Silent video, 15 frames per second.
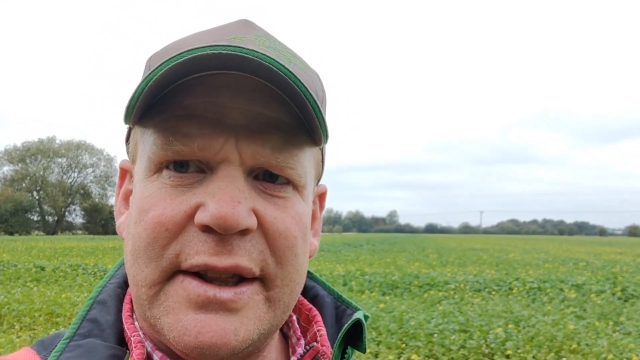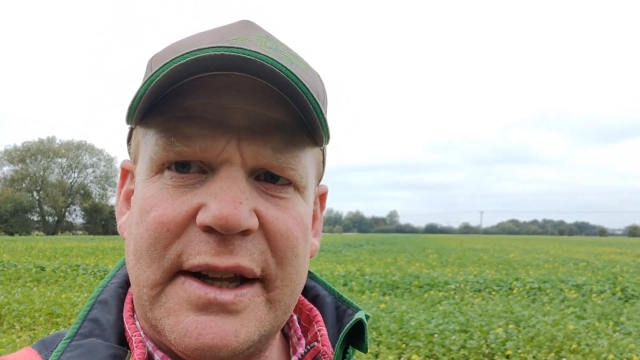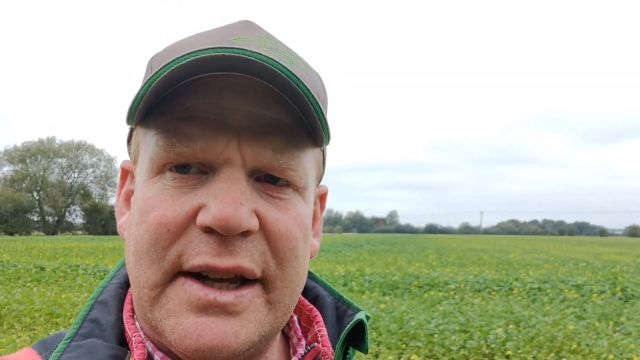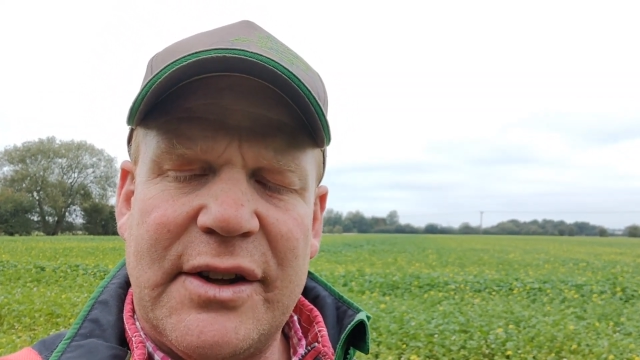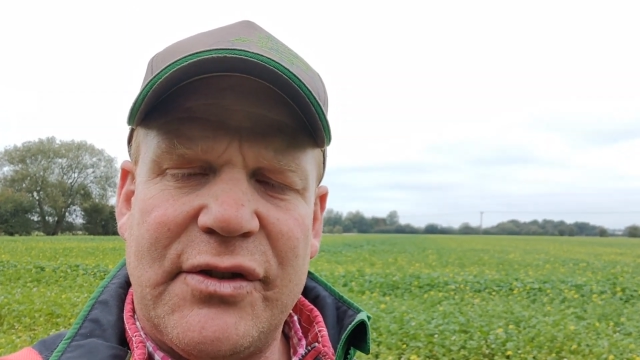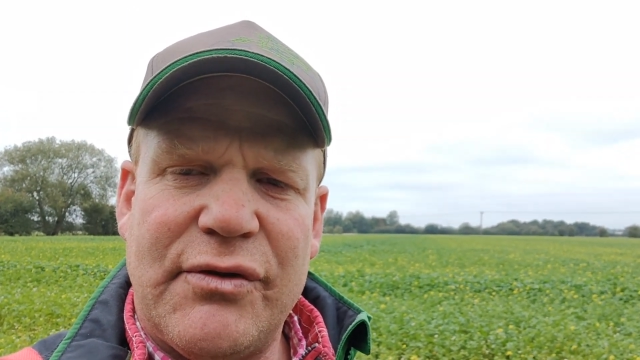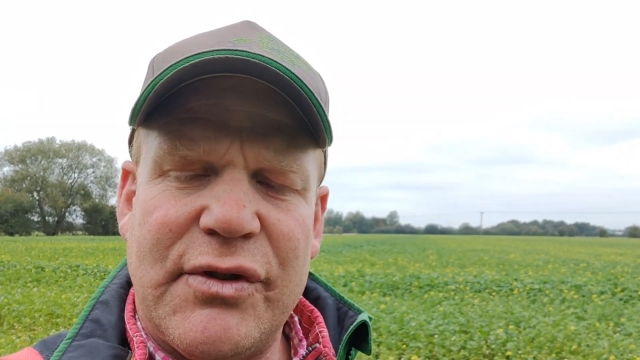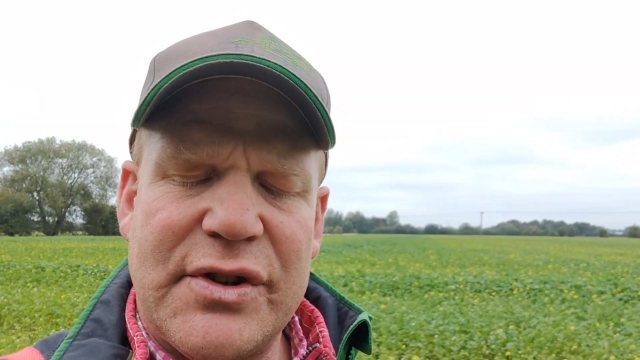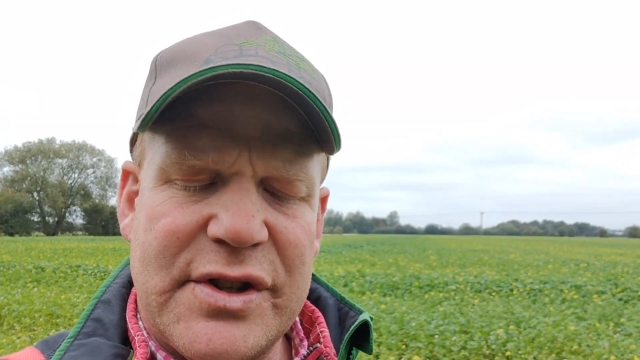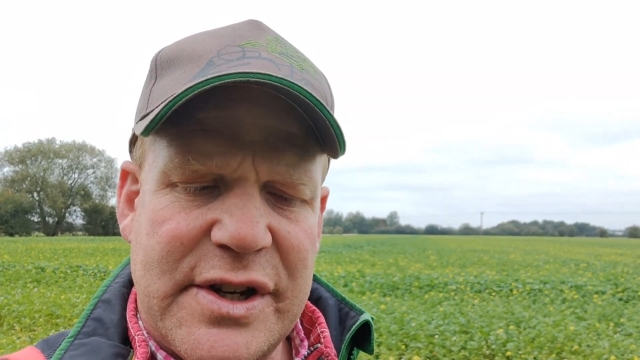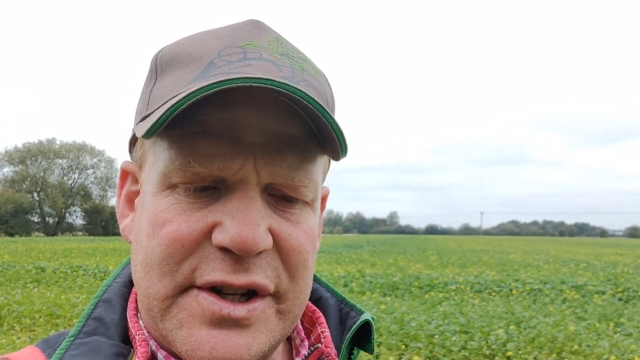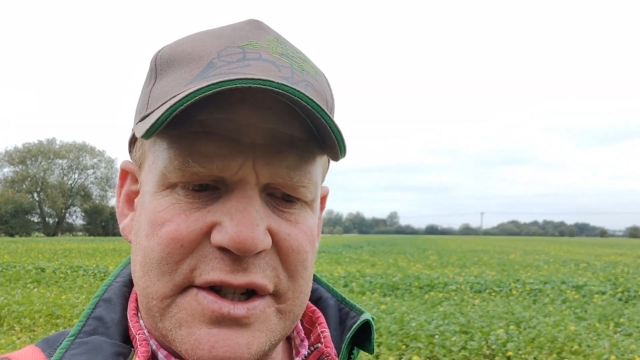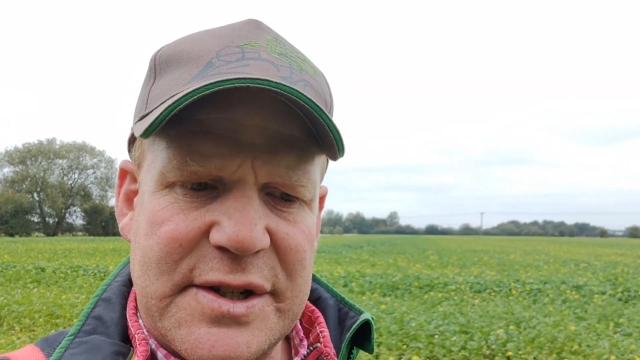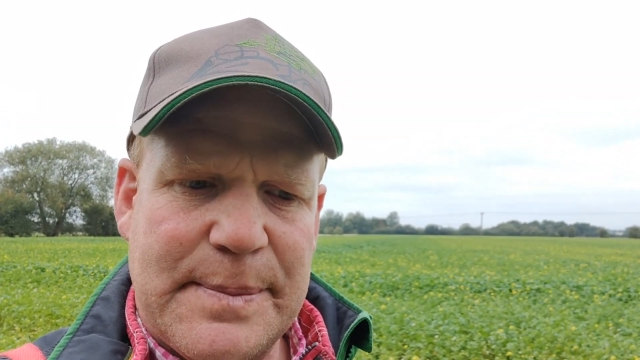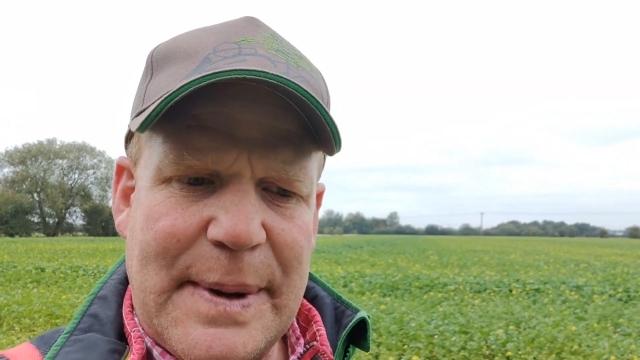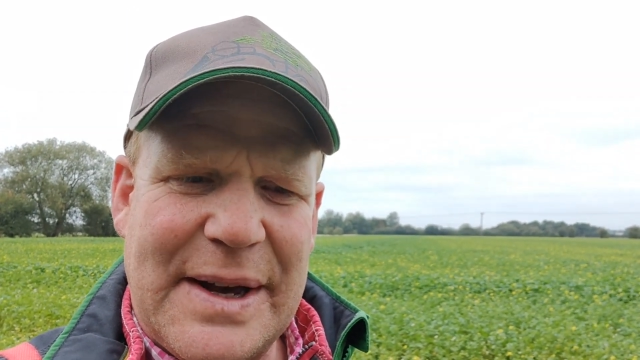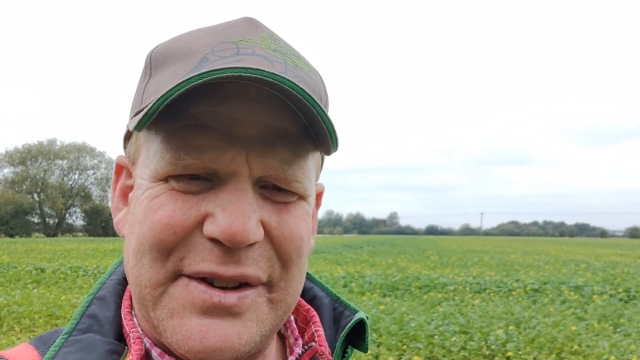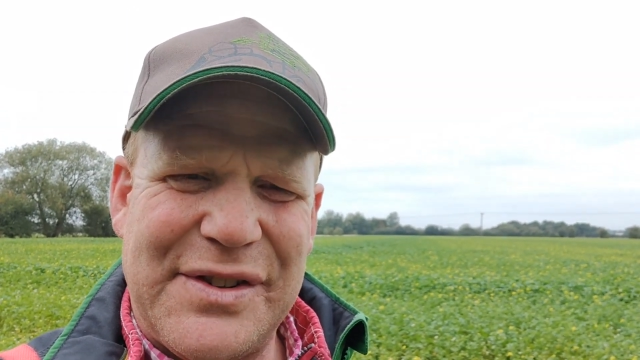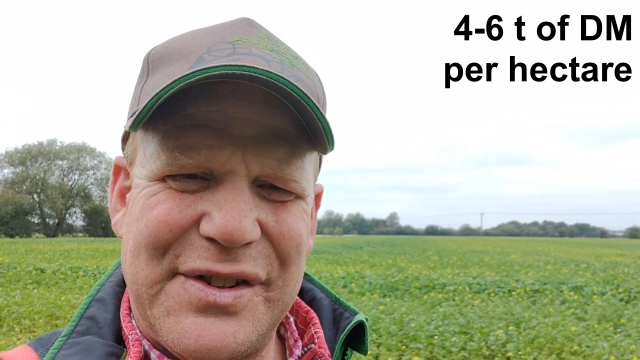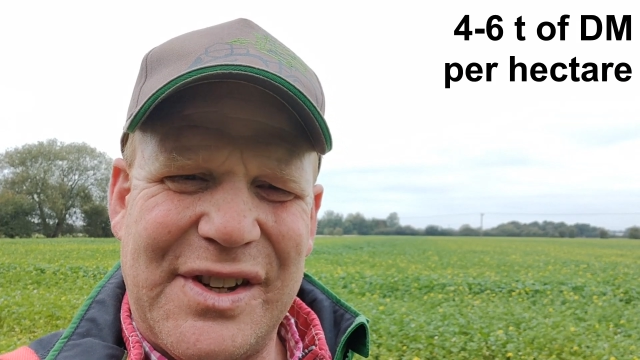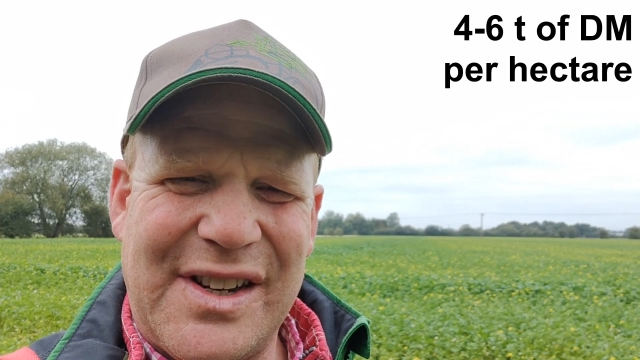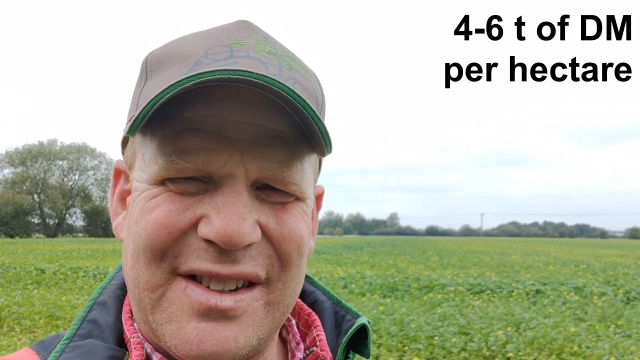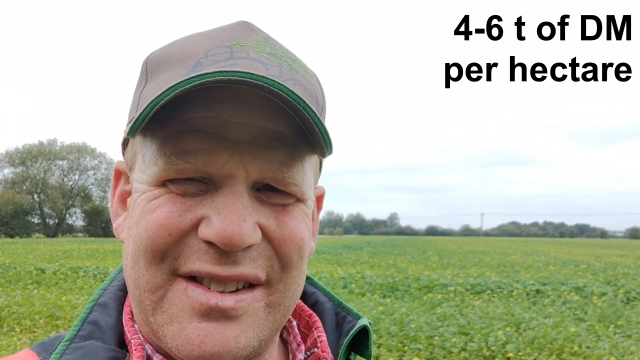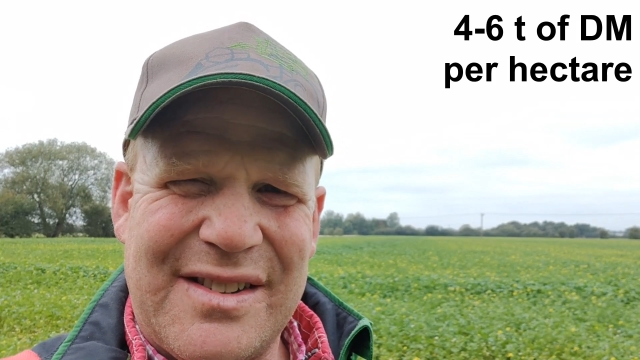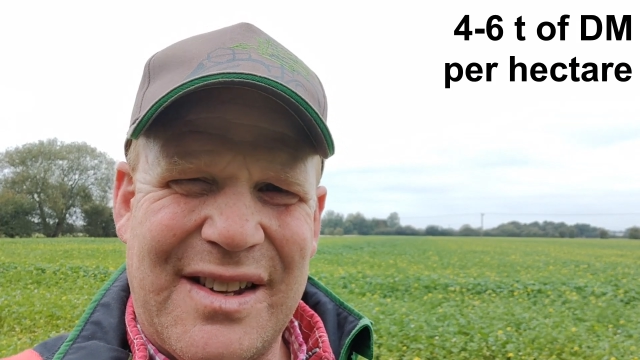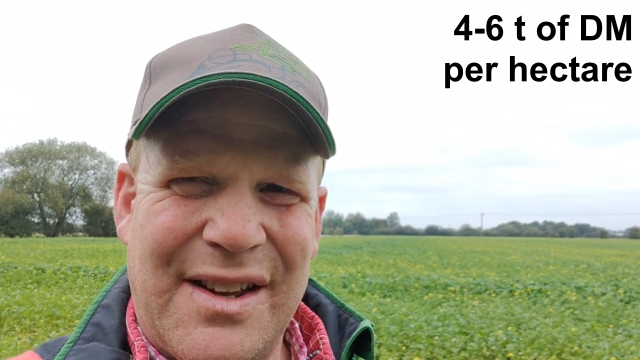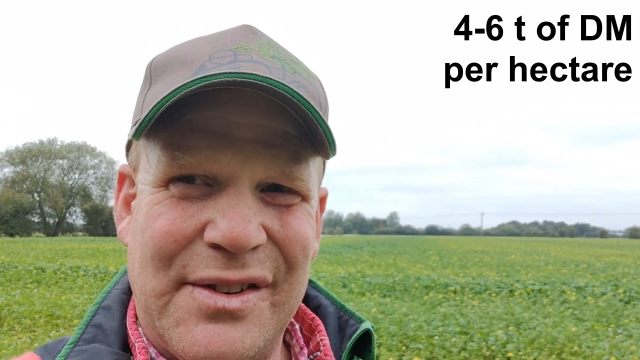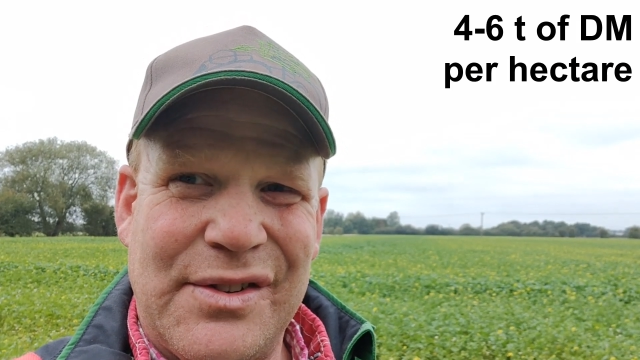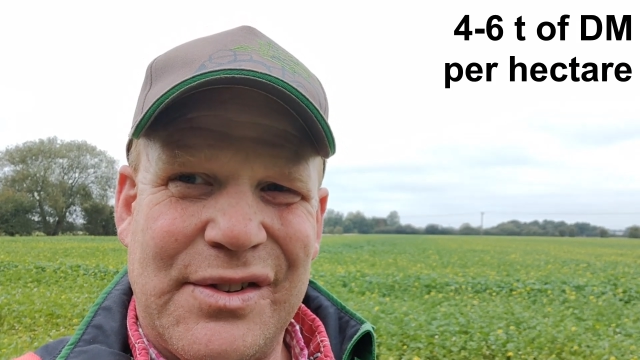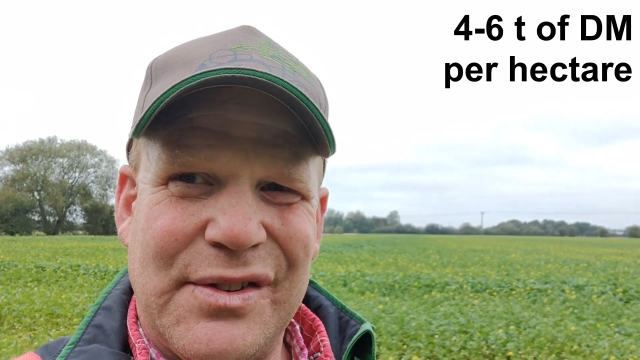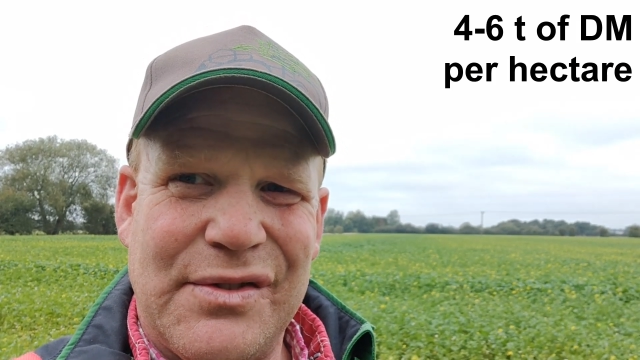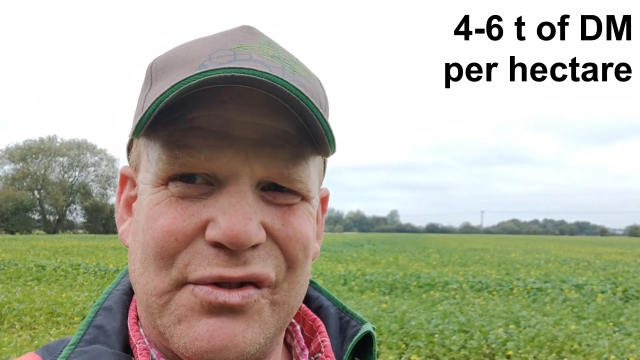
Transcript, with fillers: this returns about six tons